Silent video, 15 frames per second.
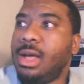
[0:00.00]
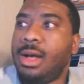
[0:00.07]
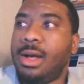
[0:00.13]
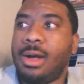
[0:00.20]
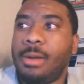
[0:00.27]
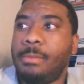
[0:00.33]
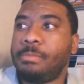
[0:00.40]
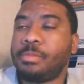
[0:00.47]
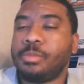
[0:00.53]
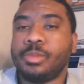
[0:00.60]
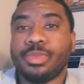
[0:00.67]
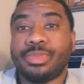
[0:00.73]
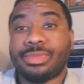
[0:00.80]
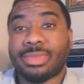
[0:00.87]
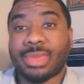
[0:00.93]
Um,
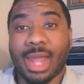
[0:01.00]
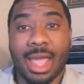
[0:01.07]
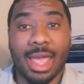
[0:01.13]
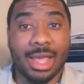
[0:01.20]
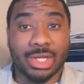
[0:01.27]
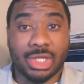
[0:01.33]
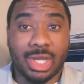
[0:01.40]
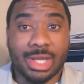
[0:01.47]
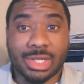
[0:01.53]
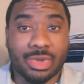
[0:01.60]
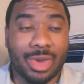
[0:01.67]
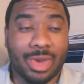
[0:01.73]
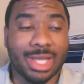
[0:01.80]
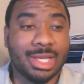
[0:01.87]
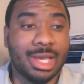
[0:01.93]
and she has
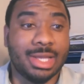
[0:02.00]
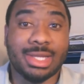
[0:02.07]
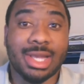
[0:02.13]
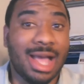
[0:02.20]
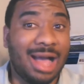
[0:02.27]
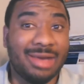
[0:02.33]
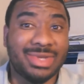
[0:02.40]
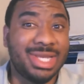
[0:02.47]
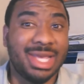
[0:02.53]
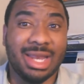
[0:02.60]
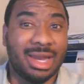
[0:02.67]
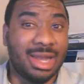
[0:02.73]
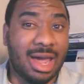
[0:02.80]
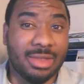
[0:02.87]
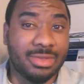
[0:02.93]
great taste. I've seen
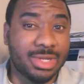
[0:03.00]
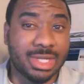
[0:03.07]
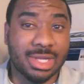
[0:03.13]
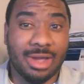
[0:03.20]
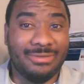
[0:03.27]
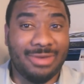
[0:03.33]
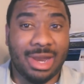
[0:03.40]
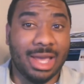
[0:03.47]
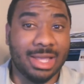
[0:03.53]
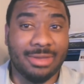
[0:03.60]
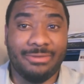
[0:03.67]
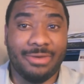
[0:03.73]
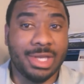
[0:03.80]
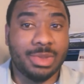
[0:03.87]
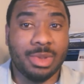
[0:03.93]
a lot of the stuff. I like the
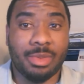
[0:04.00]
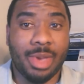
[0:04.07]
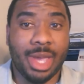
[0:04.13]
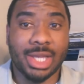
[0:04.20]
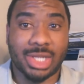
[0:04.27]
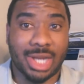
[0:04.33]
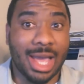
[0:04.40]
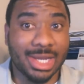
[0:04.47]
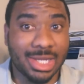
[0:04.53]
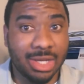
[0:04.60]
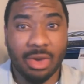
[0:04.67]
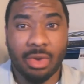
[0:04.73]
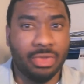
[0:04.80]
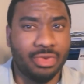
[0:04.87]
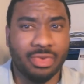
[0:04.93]
Facebook page, and I actually
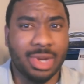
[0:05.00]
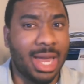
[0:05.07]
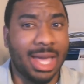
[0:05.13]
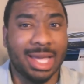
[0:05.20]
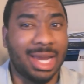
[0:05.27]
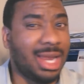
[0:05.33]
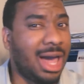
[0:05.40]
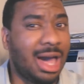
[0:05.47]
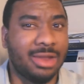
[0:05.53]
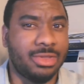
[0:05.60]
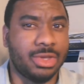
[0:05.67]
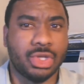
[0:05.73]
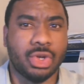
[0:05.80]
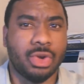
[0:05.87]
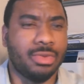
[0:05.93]
go through and like a lot of
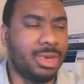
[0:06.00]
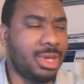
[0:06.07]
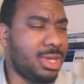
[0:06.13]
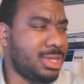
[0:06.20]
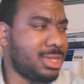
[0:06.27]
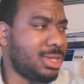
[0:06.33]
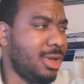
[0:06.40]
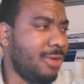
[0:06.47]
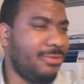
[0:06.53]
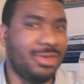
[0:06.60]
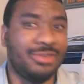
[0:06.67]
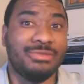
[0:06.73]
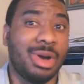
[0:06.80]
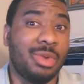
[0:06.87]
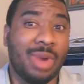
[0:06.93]
the jewelry and stuff.
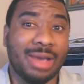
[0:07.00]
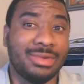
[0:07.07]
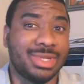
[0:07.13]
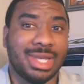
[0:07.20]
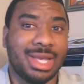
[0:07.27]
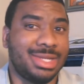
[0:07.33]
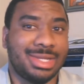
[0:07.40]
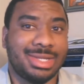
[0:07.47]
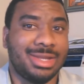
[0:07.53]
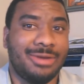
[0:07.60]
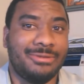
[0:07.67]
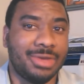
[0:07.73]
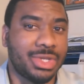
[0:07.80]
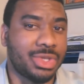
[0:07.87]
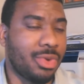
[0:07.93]
Even my wife says the
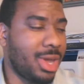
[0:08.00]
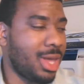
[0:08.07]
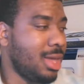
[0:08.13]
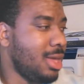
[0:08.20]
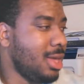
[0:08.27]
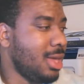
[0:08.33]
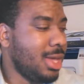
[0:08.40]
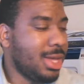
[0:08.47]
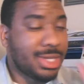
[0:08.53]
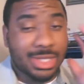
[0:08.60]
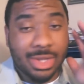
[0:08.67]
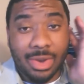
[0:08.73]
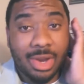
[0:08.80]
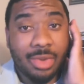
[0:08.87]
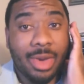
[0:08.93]
stuff looks great.
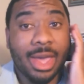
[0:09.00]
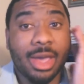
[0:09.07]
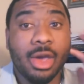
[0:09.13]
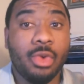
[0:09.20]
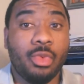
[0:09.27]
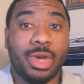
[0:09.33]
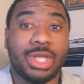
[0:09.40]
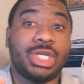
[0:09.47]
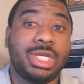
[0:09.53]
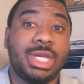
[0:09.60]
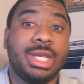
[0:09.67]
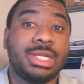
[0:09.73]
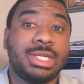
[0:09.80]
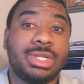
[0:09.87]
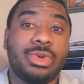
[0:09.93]
So anyway, what
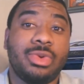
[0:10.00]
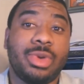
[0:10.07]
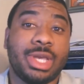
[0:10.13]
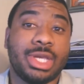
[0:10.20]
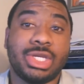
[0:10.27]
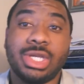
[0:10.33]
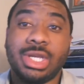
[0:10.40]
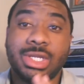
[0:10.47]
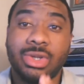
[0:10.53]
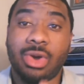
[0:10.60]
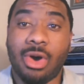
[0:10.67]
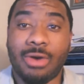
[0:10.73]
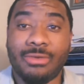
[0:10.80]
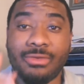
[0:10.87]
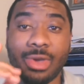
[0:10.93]
she is doing is she is
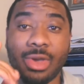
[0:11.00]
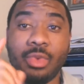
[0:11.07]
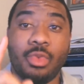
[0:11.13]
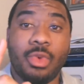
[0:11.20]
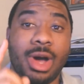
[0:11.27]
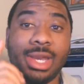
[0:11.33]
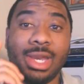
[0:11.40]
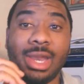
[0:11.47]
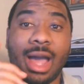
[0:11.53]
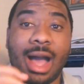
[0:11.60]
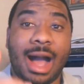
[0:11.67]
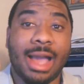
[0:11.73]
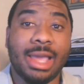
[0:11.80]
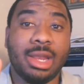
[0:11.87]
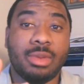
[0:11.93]
offering one
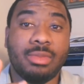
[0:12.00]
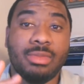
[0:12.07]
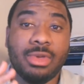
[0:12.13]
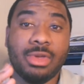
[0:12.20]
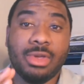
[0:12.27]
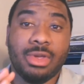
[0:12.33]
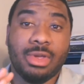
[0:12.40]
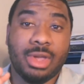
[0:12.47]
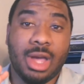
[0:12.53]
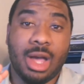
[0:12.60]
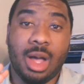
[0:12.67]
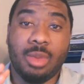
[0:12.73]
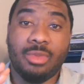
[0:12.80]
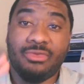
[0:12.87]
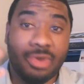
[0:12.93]
item
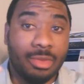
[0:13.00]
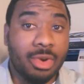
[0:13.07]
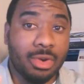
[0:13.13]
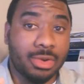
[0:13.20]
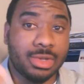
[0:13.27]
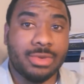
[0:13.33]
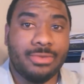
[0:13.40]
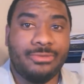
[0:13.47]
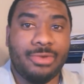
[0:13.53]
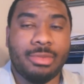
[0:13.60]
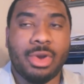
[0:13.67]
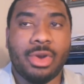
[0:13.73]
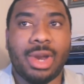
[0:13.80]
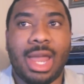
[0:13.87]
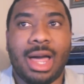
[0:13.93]
um, from her from
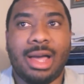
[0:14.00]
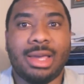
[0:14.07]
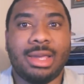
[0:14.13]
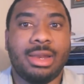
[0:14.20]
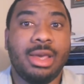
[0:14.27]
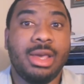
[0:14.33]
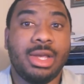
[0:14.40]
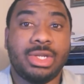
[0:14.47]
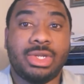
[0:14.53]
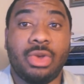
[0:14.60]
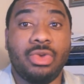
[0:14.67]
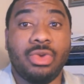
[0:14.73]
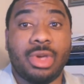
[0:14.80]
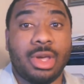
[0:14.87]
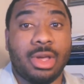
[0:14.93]
her line. So
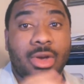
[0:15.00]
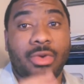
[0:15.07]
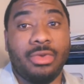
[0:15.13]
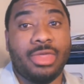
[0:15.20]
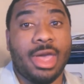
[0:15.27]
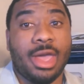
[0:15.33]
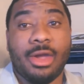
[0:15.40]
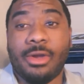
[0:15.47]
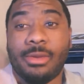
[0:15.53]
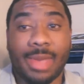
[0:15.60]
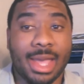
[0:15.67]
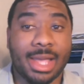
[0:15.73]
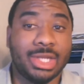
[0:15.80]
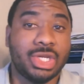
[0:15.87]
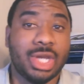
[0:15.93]
you can go there
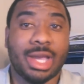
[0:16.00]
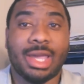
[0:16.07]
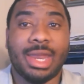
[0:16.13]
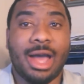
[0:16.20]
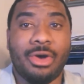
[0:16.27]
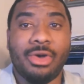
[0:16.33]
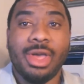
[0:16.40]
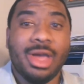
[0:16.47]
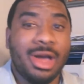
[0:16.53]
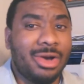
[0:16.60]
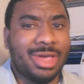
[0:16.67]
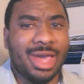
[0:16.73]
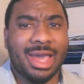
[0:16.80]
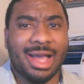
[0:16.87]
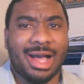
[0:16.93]
and check it out.
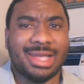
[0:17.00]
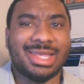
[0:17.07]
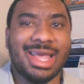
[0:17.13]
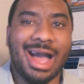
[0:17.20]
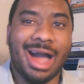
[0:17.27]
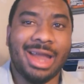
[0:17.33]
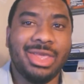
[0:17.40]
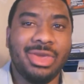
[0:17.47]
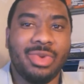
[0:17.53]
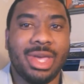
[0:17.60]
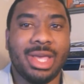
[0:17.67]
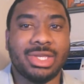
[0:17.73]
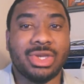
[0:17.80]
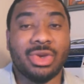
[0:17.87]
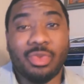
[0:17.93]
Okay, guys, how do you
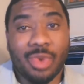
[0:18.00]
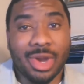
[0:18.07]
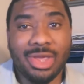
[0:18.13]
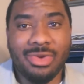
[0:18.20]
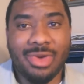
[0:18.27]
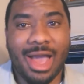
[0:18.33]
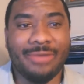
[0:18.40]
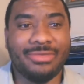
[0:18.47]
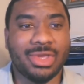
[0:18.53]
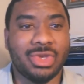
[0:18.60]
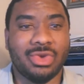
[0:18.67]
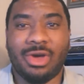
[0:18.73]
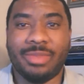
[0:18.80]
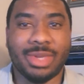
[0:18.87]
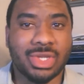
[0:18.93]
enter? What do you have to
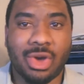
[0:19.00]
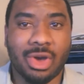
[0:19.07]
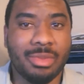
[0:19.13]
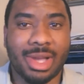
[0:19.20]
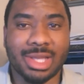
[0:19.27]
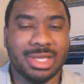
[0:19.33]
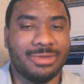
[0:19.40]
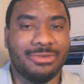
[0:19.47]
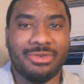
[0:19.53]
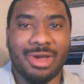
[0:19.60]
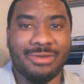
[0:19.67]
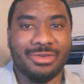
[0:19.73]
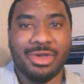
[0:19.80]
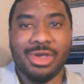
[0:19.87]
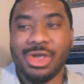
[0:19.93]
do? I've been talking about this
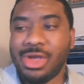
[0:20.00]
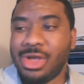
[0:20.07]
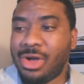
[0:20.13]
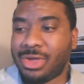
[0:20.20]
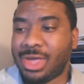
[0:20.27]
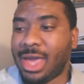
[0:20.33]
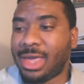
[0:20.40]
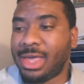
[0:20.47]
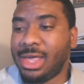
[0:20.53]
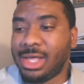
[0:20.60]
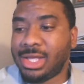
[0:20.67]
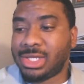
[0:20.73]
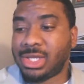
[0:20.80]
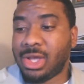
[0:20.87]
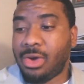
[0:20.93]
forever. Okay,
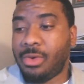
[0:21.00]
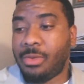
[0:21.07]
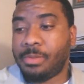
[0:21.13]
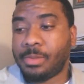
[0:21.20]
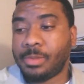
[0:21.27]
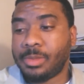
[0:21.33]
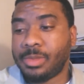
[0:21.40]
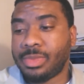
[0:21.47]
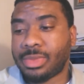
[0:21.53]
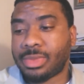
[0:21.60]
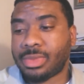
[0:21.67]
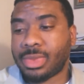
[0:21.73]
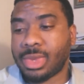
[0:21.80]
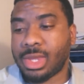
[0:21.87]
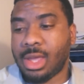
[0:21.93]
so
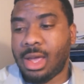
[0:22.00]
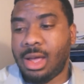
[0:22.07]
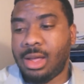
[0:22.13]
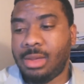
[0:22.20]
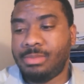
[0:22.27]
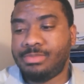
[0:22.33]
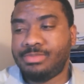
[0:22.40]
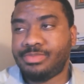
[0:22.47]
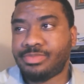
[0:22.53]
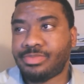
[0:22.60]
um,